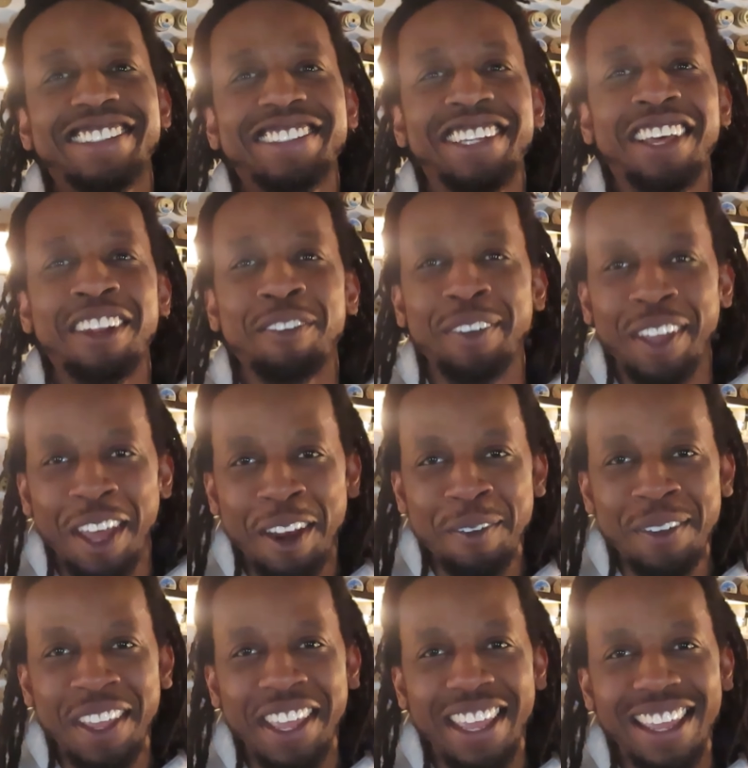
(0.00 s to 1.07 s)
So now that we got
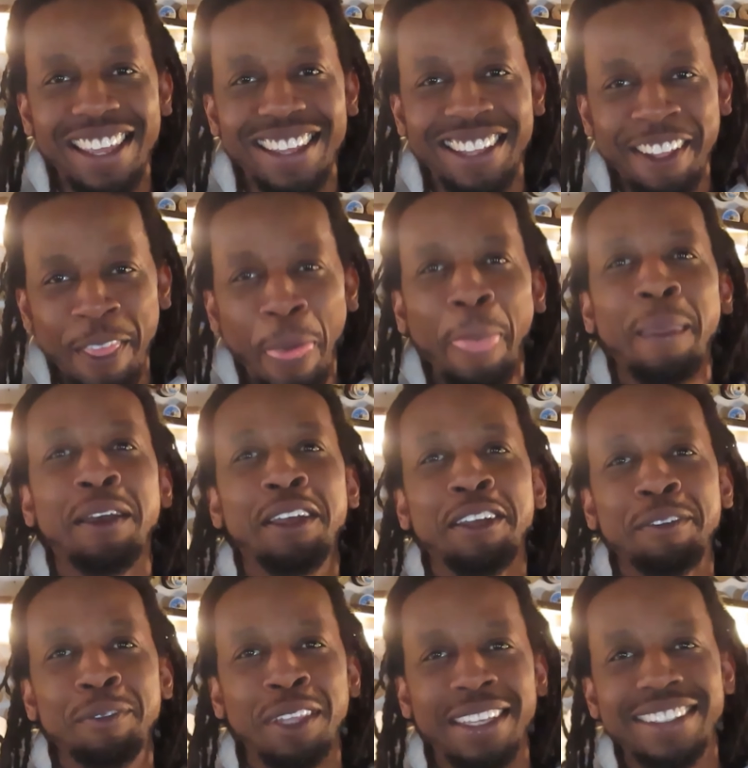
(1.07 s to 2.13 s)
them in hand,
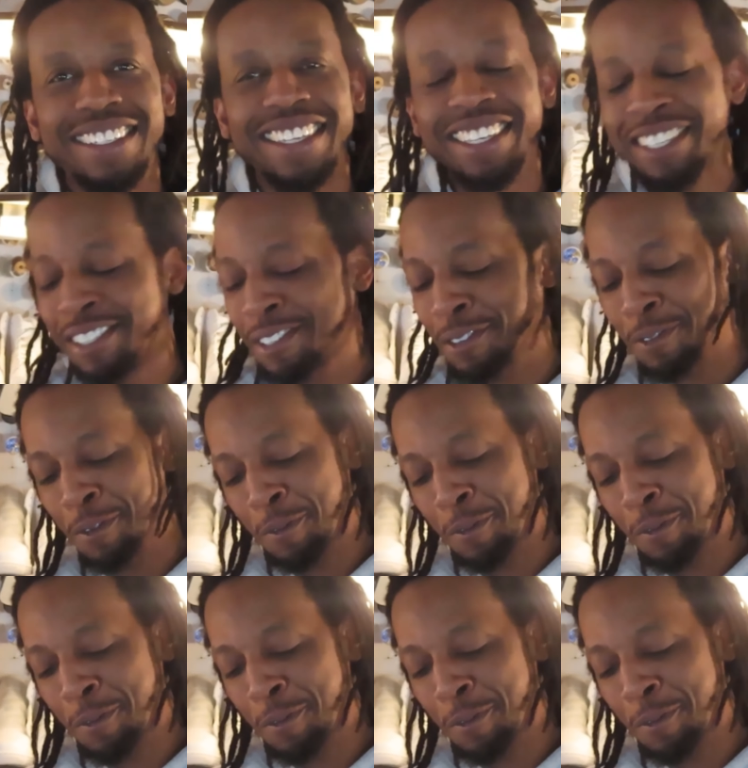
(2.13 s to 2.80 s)
let's get into